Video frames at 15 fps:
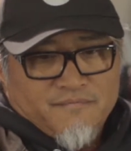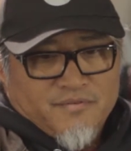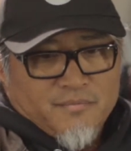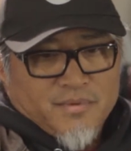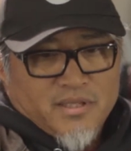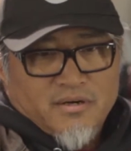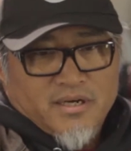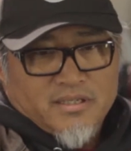
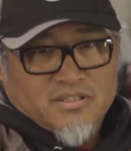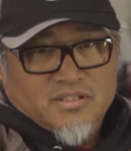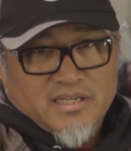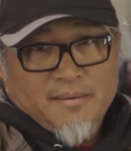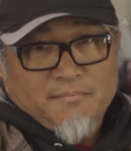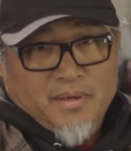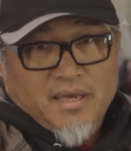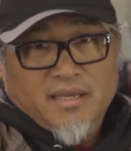from there I just
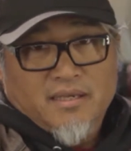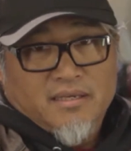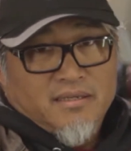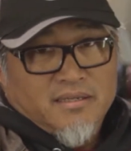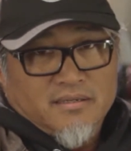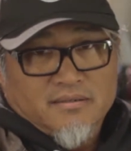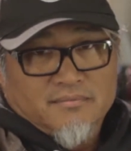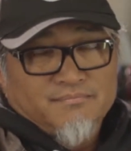kept painting
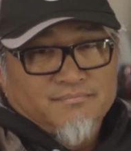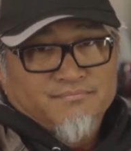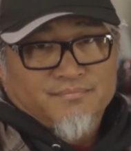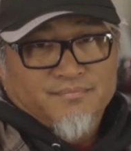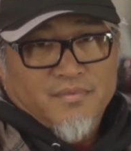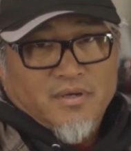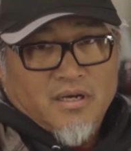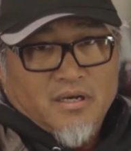
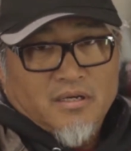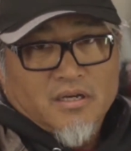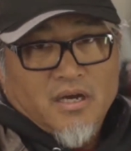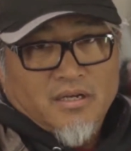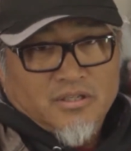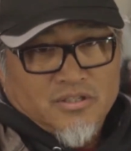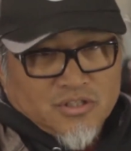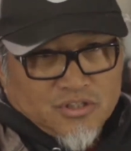and
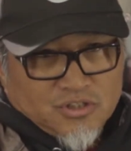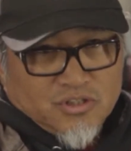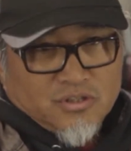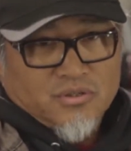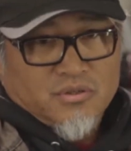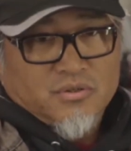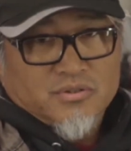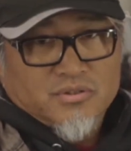got into
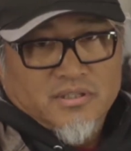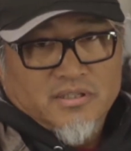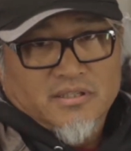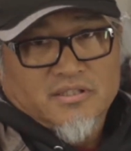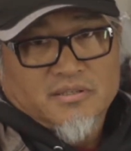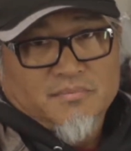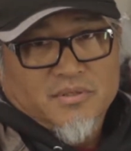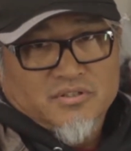shows and
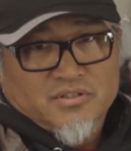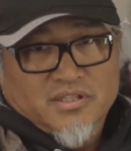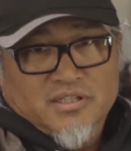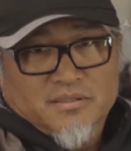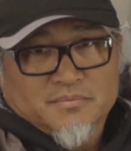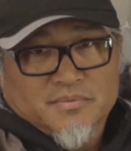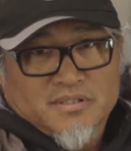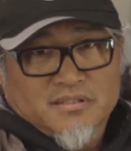into
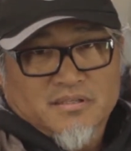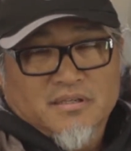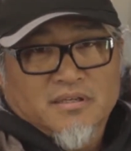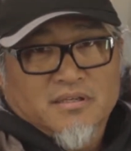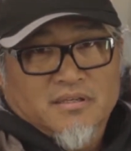museums, and